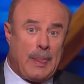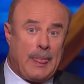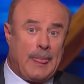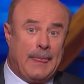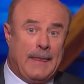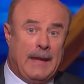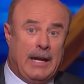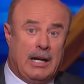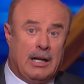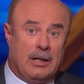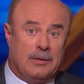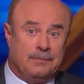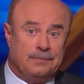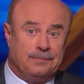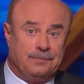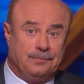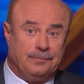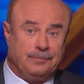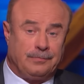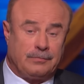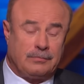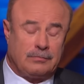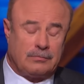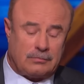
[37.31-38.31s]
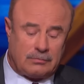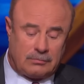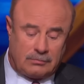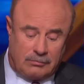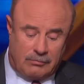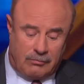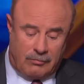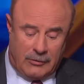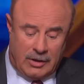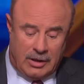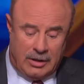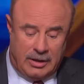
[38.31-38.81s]
Now,
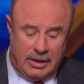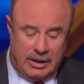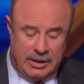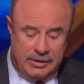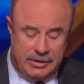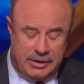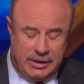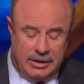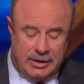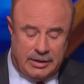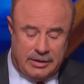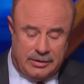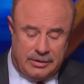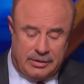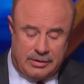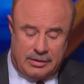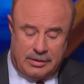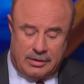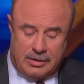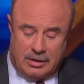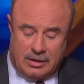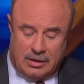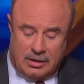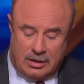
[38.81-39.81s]
this is,